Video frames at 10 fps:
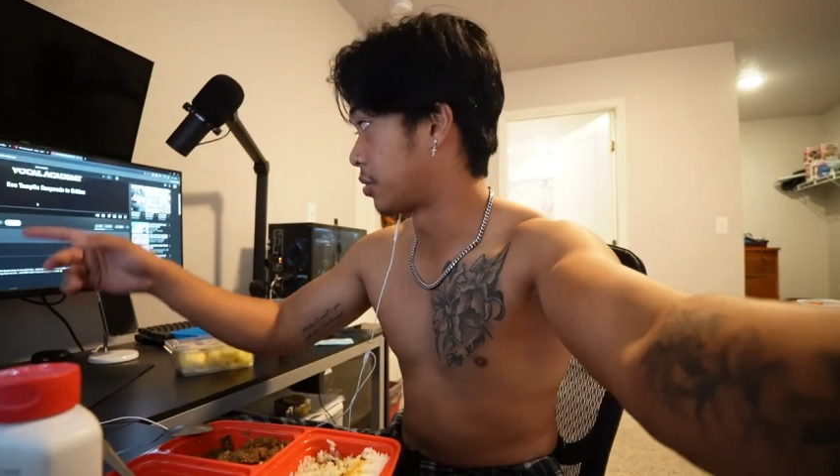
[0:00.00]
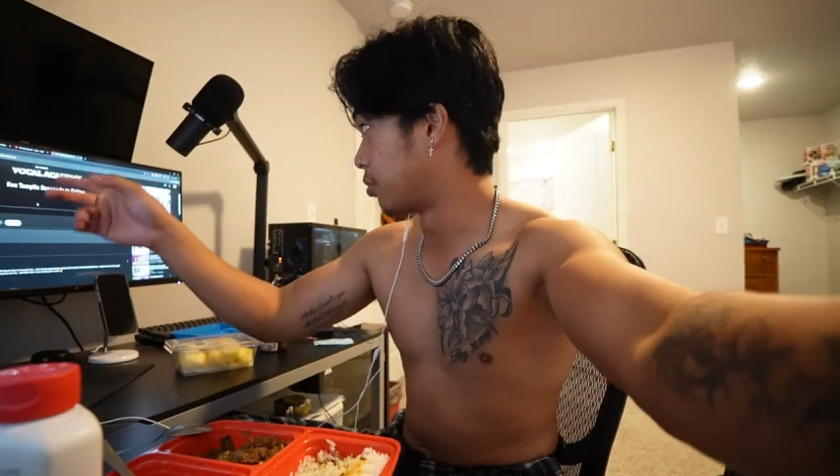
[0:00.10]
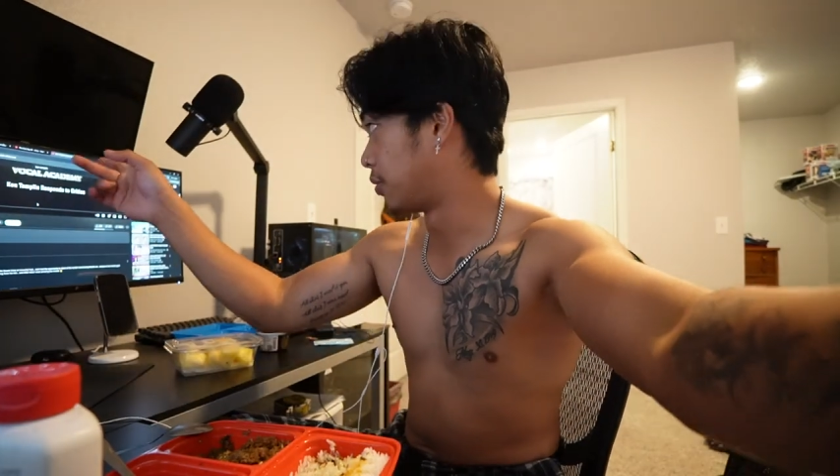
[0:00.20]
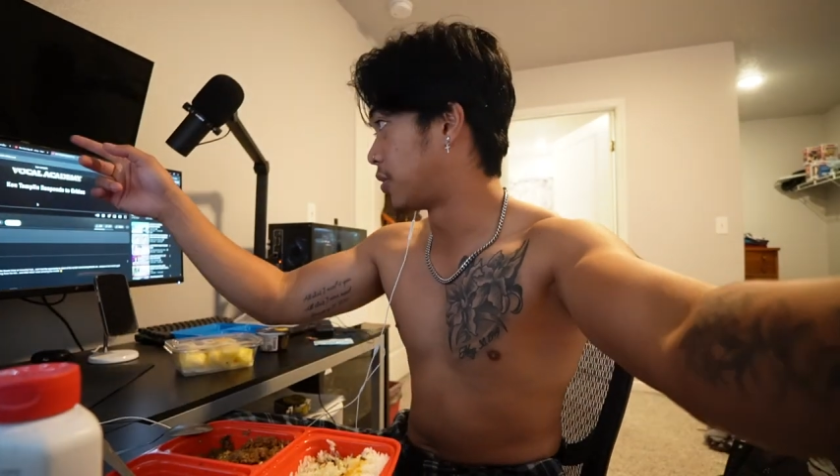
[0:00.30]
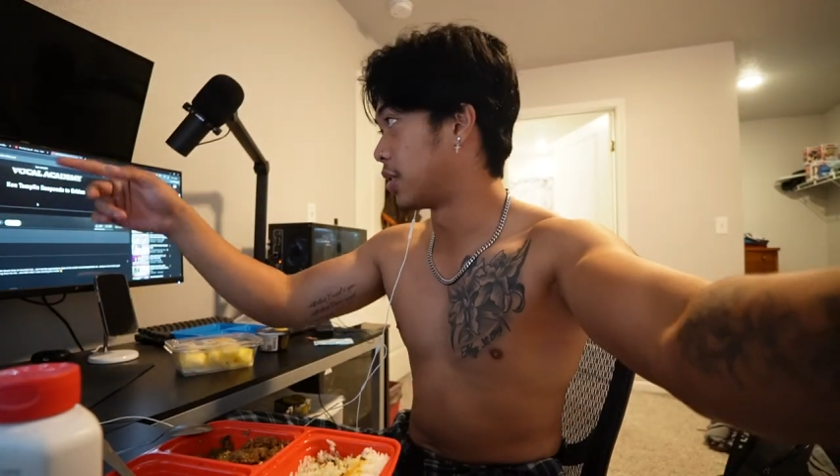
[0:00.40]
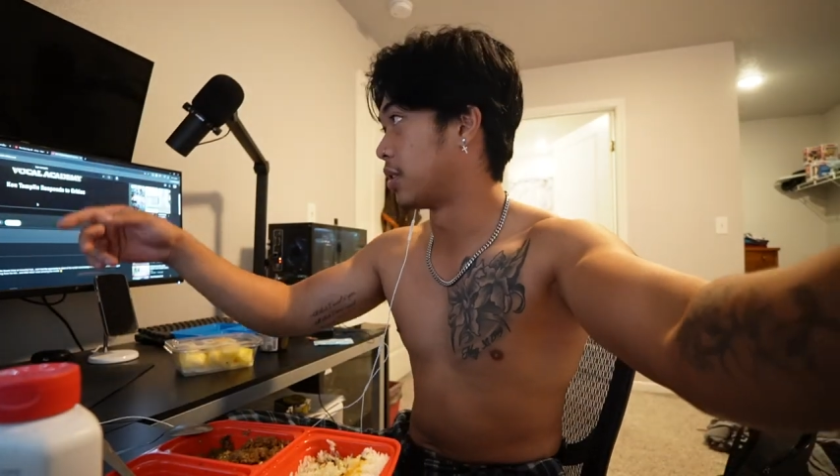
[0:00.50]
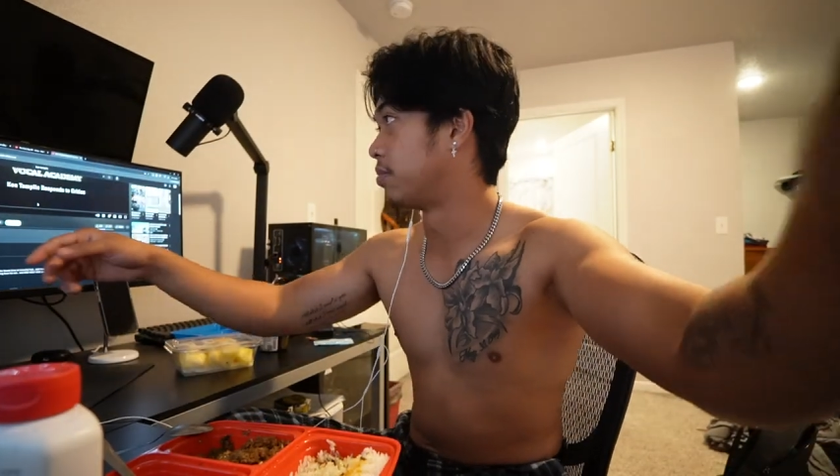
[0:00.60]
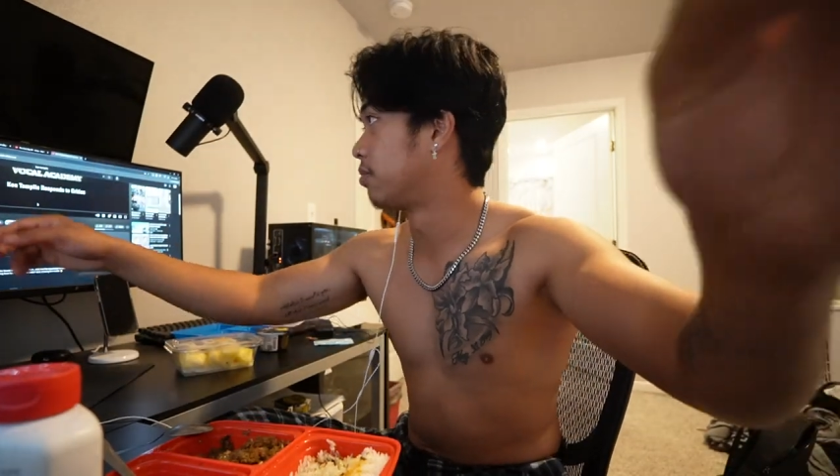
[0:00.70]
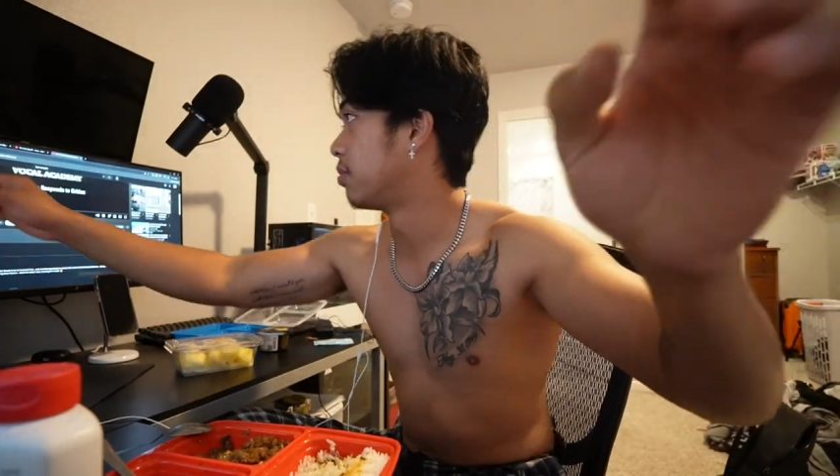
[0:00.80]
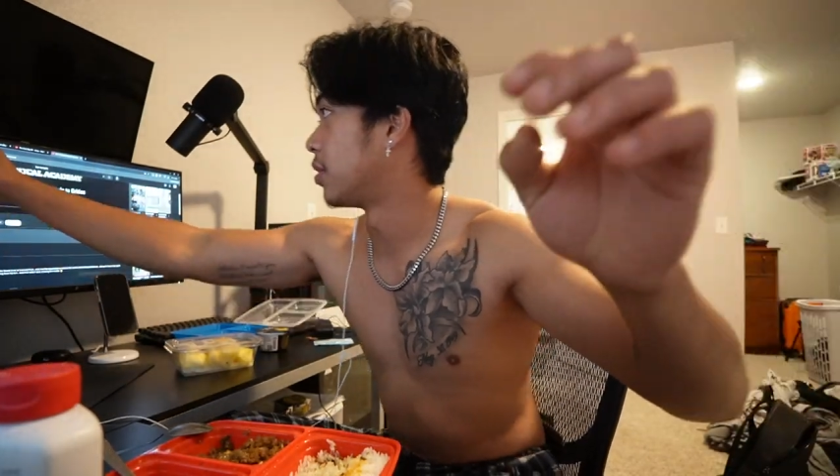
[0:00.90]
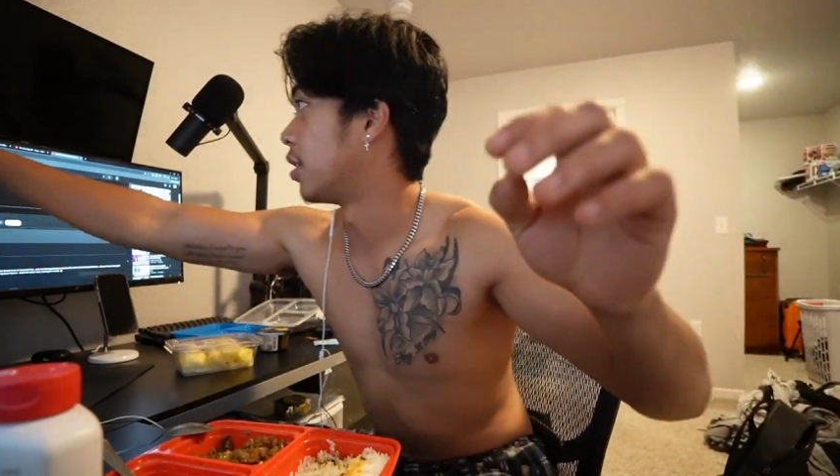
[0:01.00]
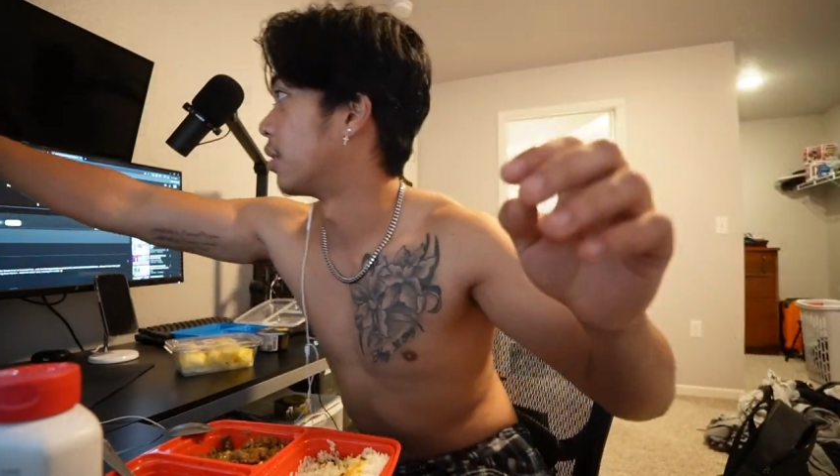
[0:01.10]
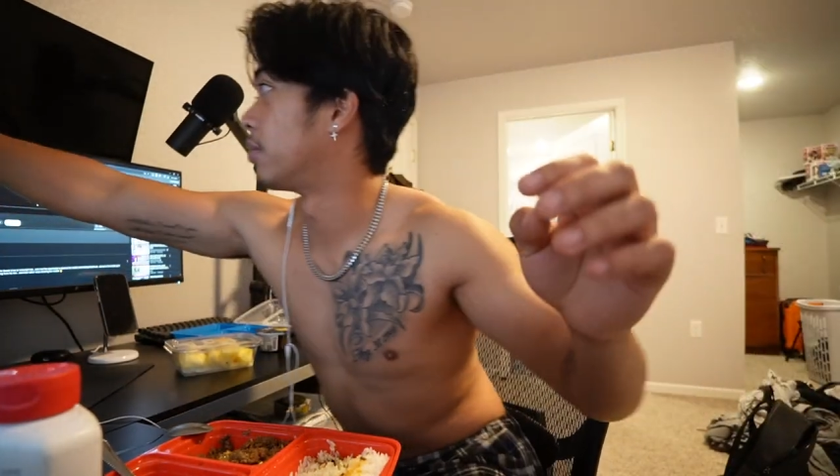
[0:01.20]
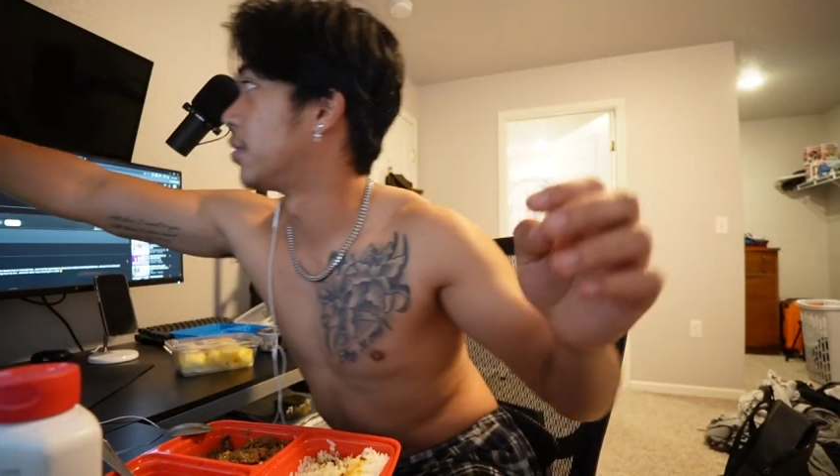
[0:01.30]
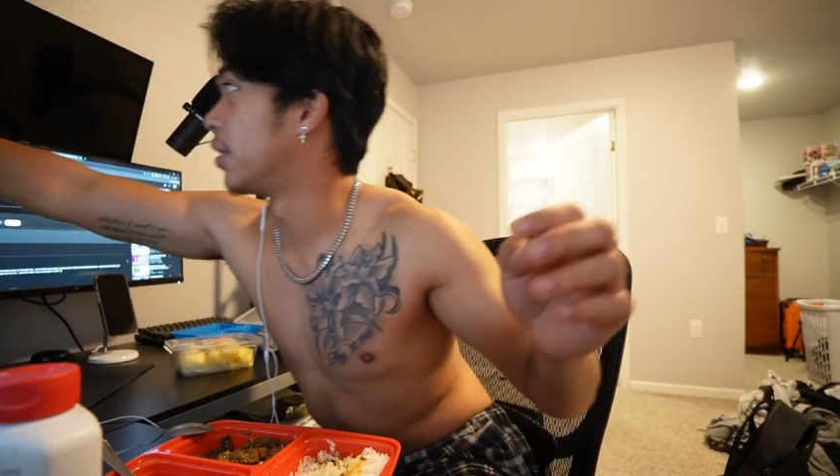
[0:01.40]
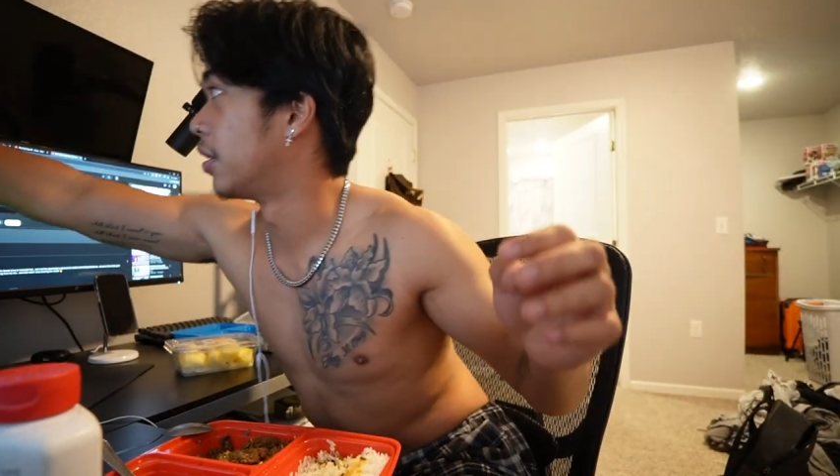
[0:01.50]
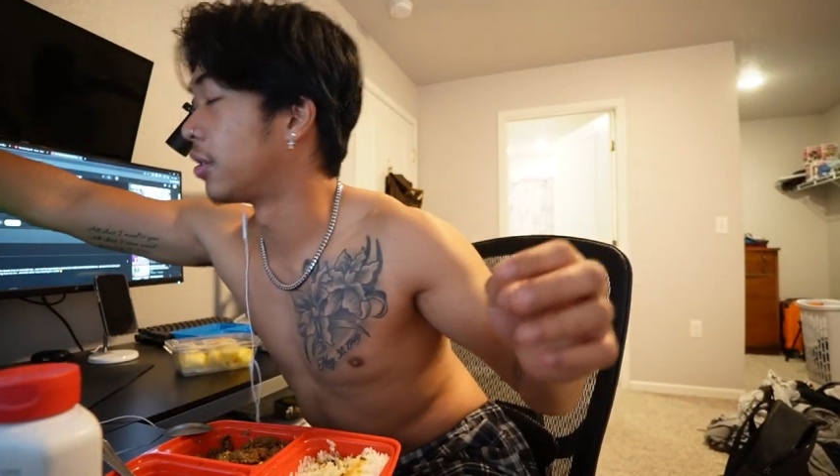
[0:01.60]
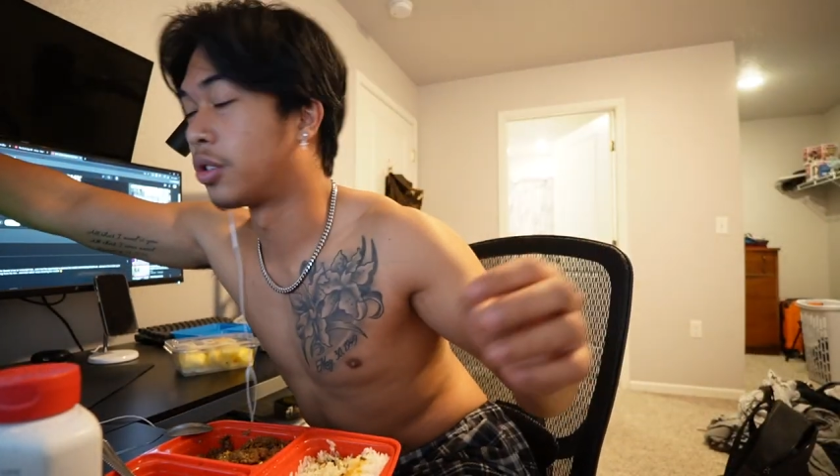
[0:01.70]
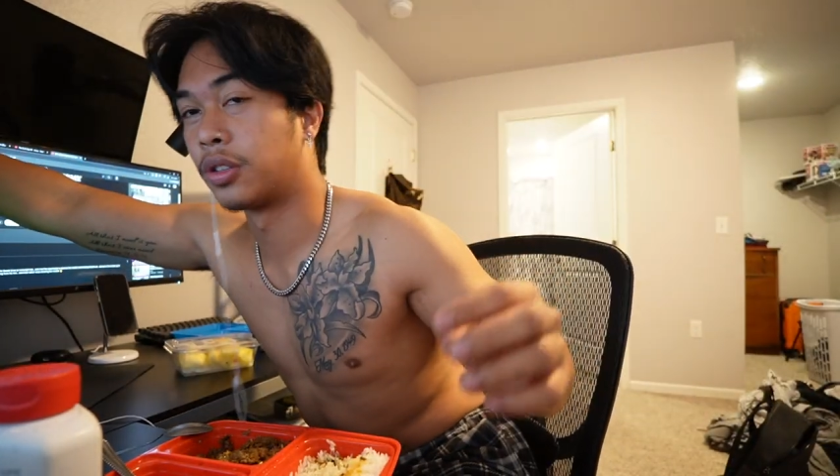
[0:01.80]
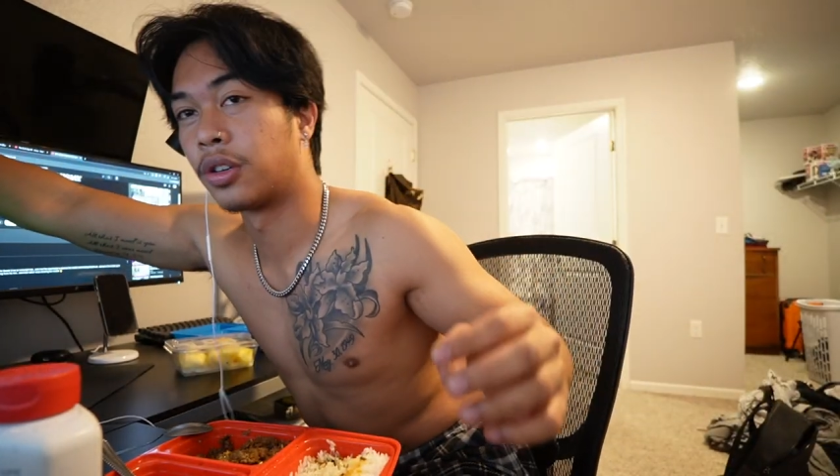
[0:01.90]
Let's move to the here to
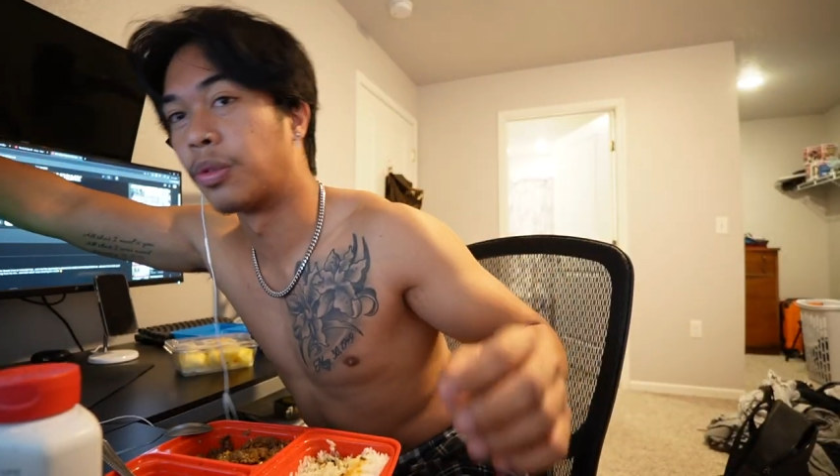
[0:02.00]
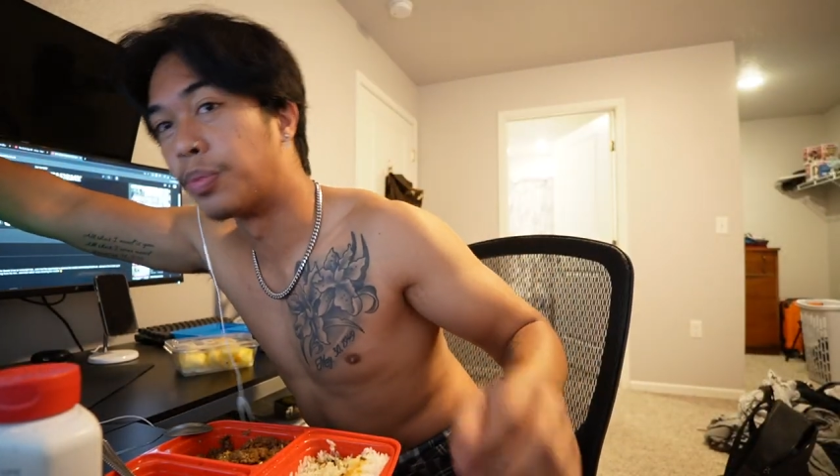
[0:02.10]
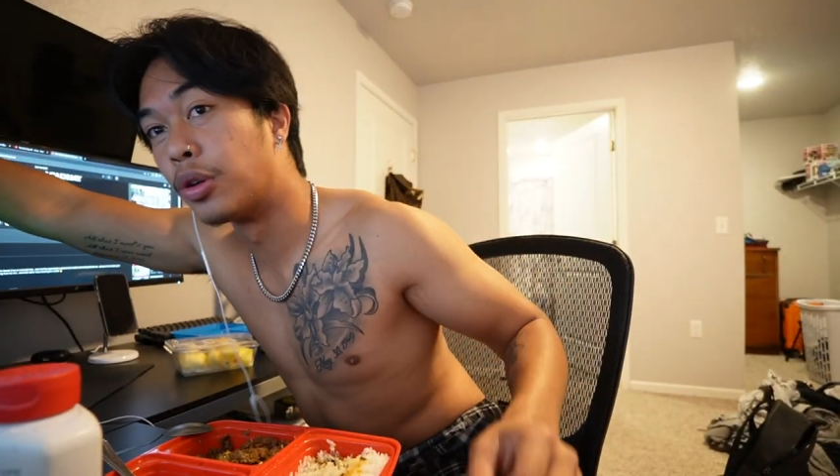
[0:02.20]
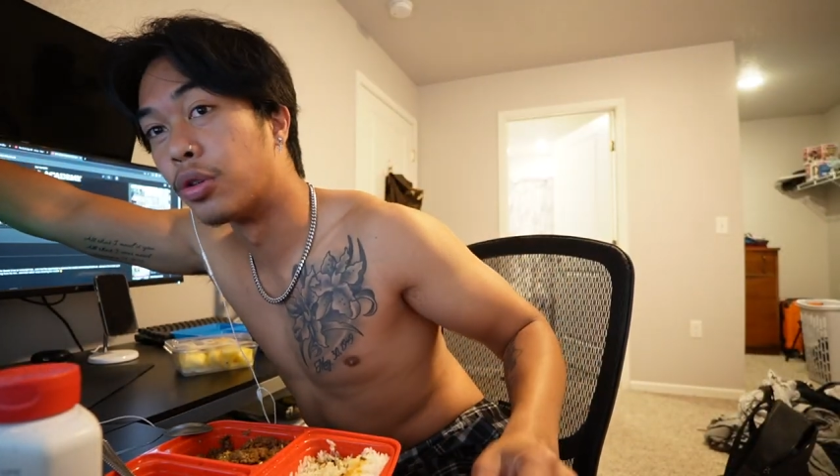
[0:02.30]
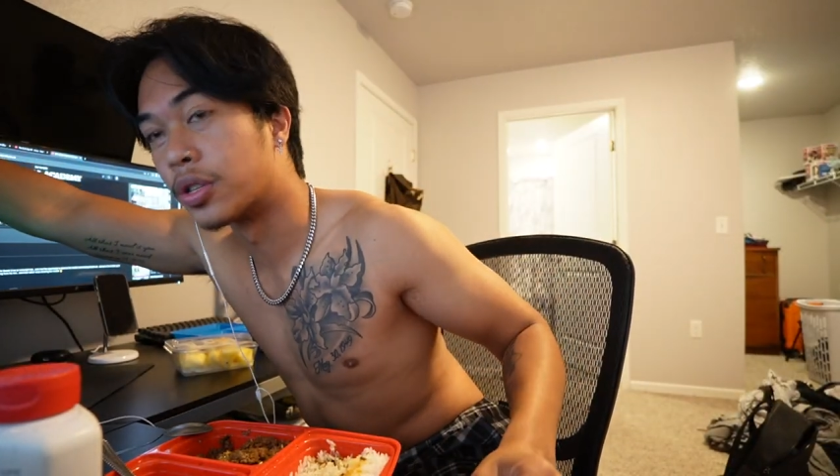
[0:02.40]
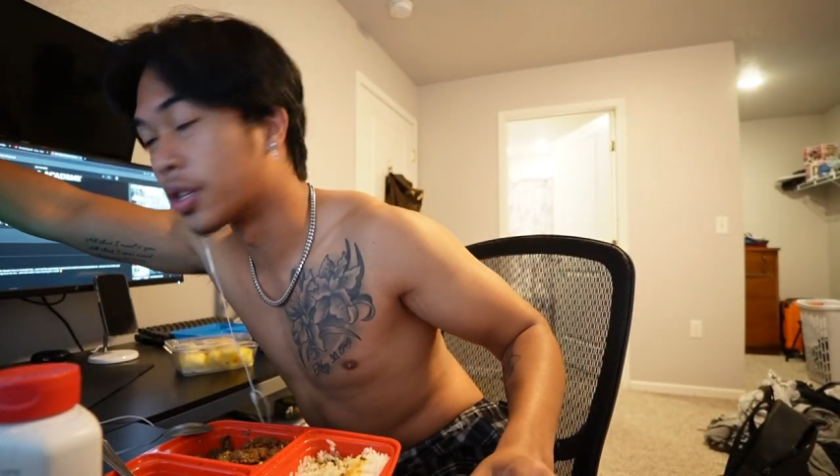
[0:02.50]
the to the computer